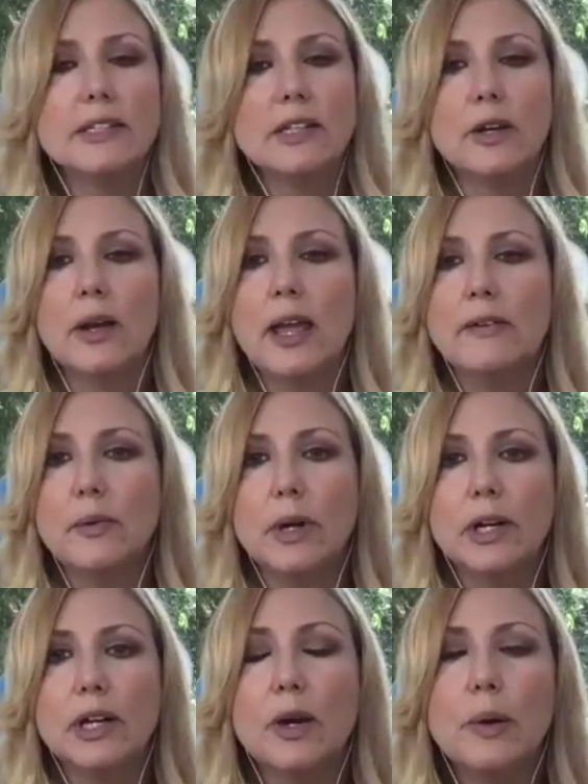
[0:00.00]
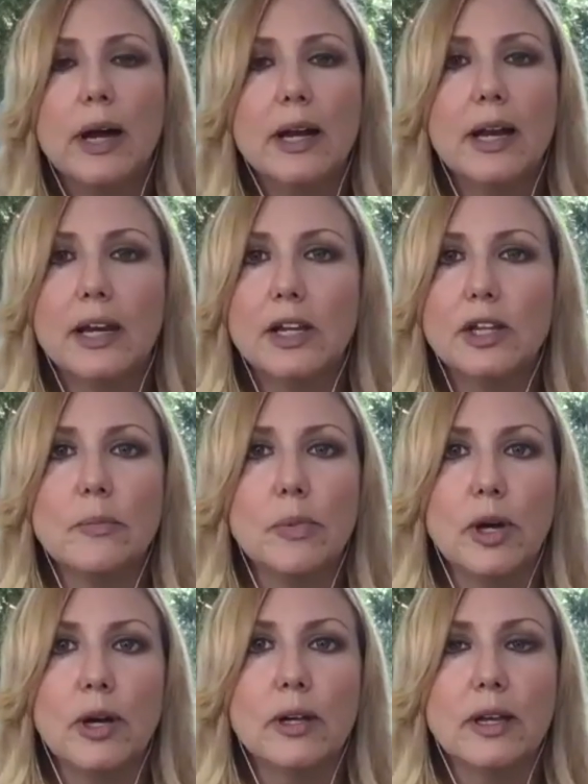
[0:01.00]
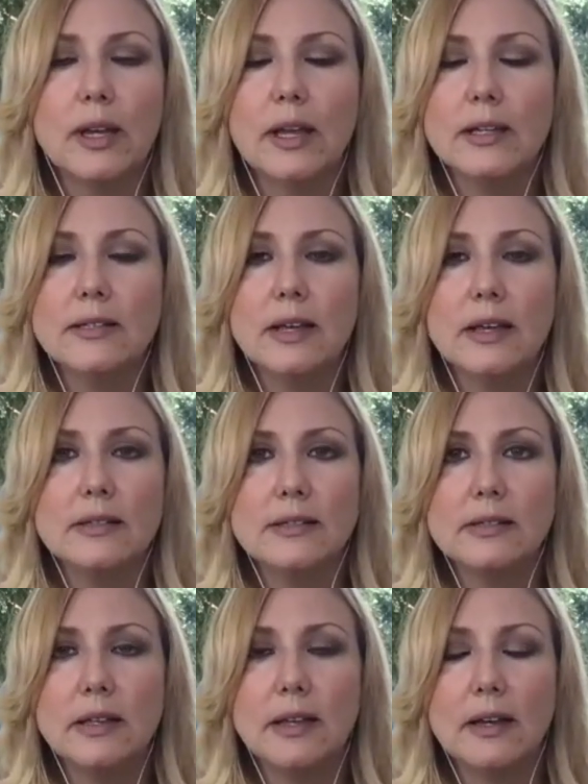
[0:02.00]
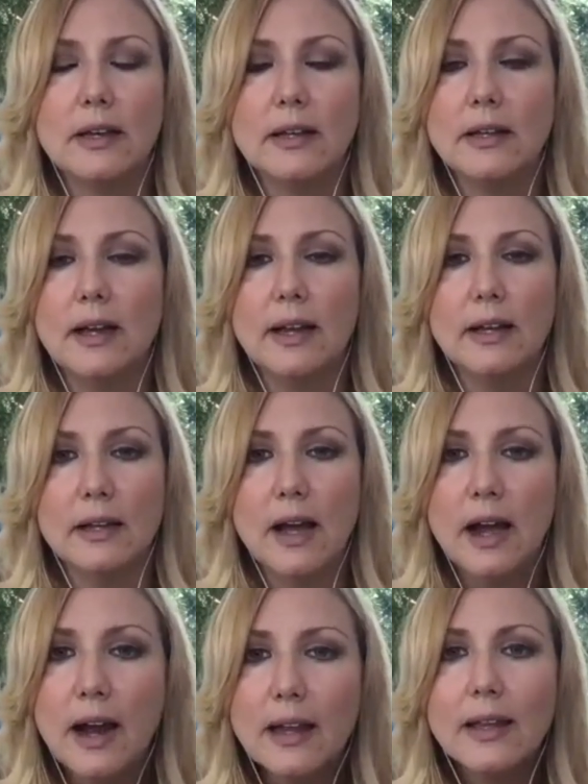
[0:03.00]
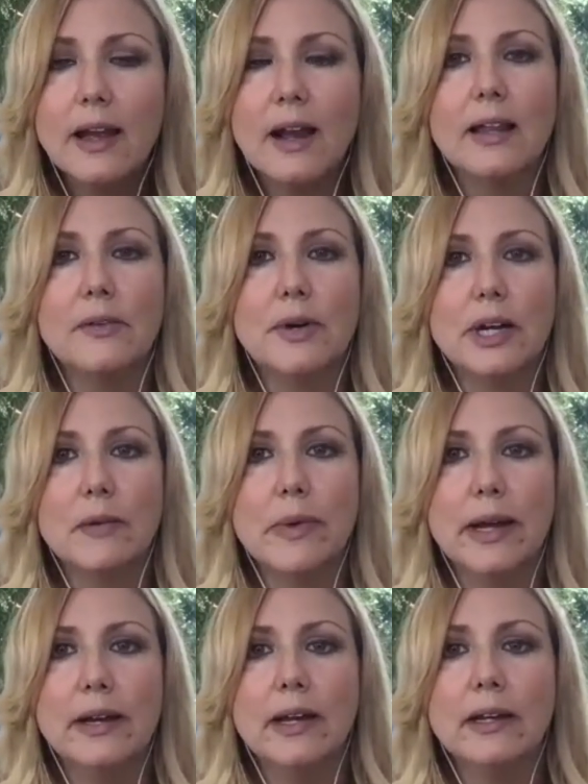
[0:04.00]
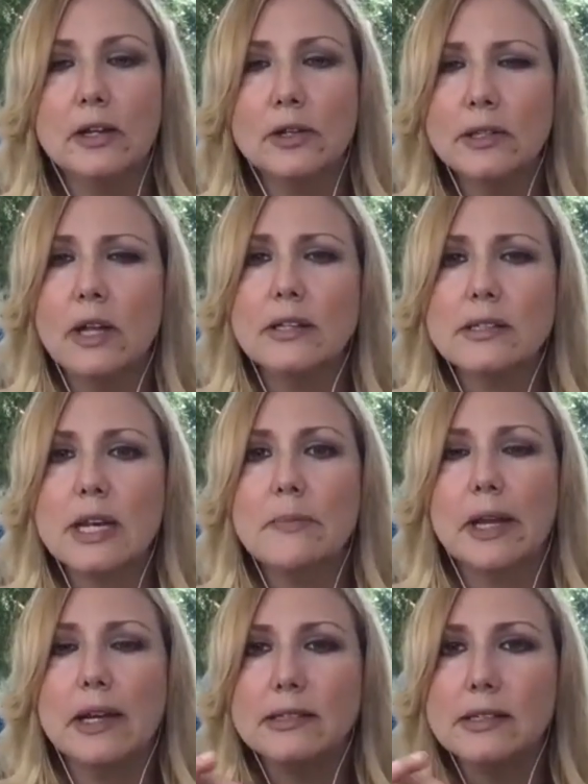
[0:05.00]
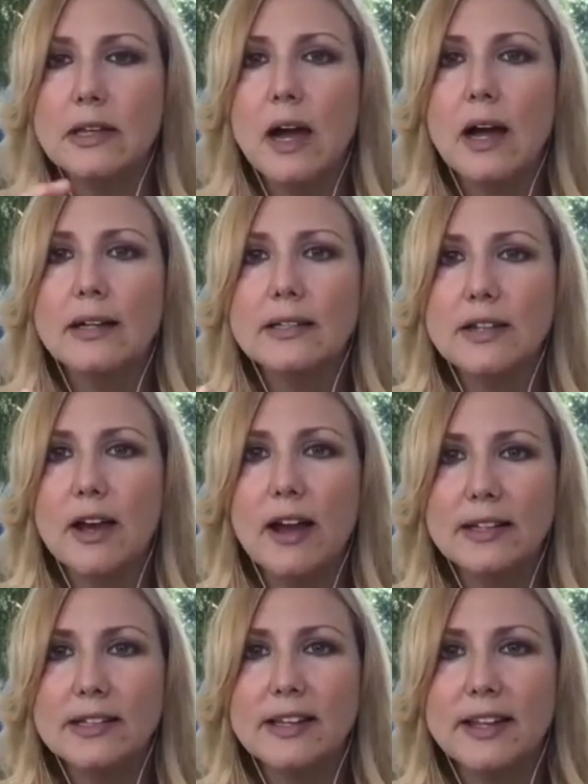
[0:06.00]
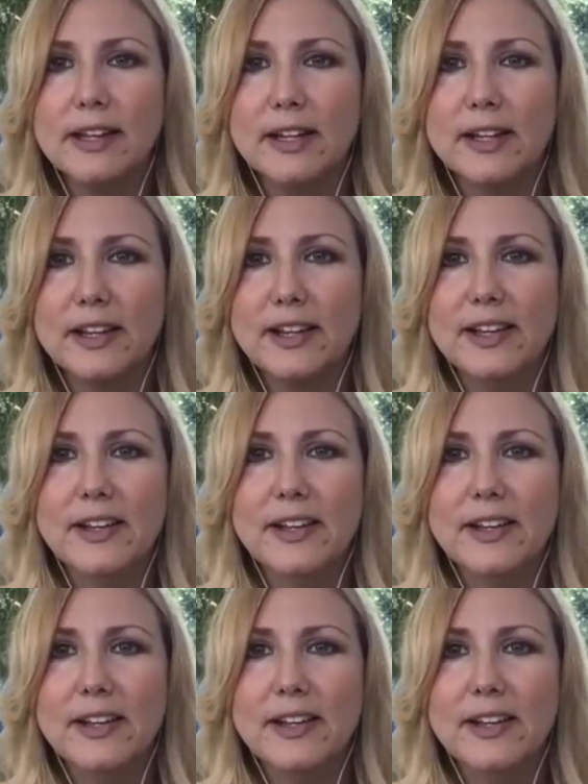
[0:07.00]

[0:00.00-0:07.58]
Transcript: So everyone go out and get the book. It's, it's, uh, I highly, highly recommend it. Tell us the name again. It's Non-Toxic.